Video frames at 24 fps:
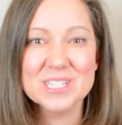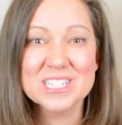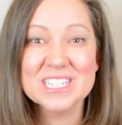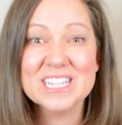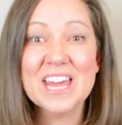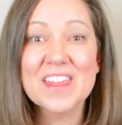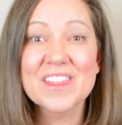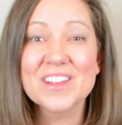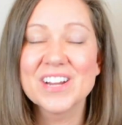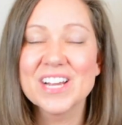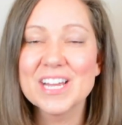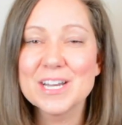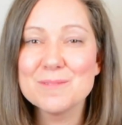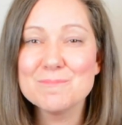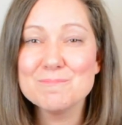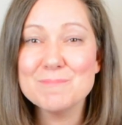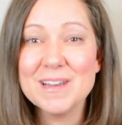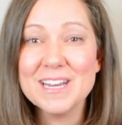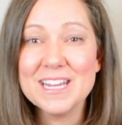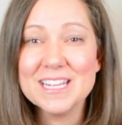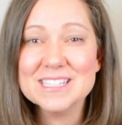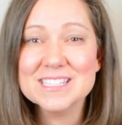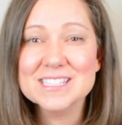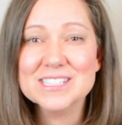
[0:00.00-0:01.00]
together in
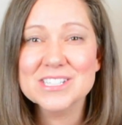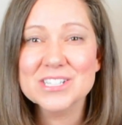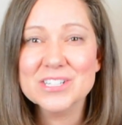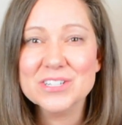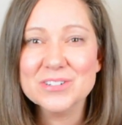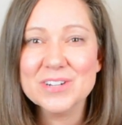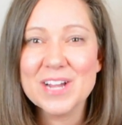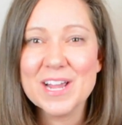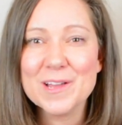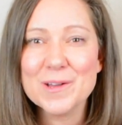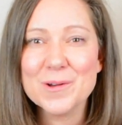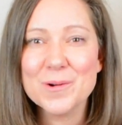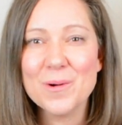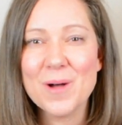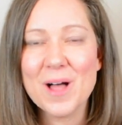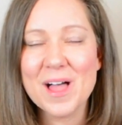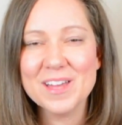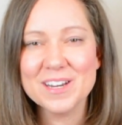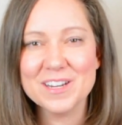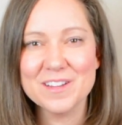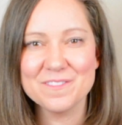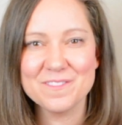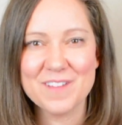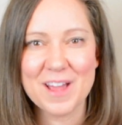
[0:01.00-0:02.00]
minutes to create
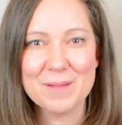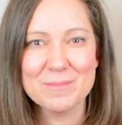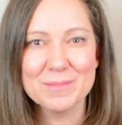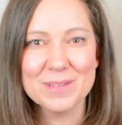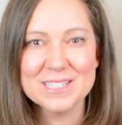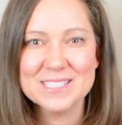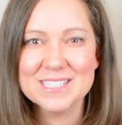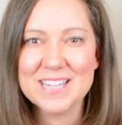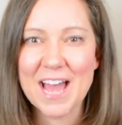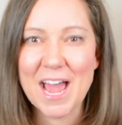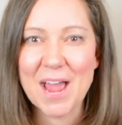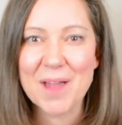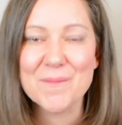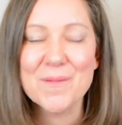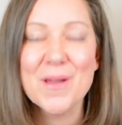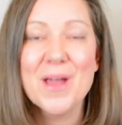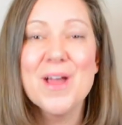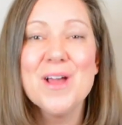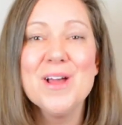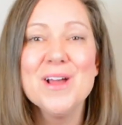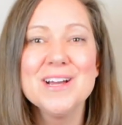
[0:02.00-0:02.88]
quality family time.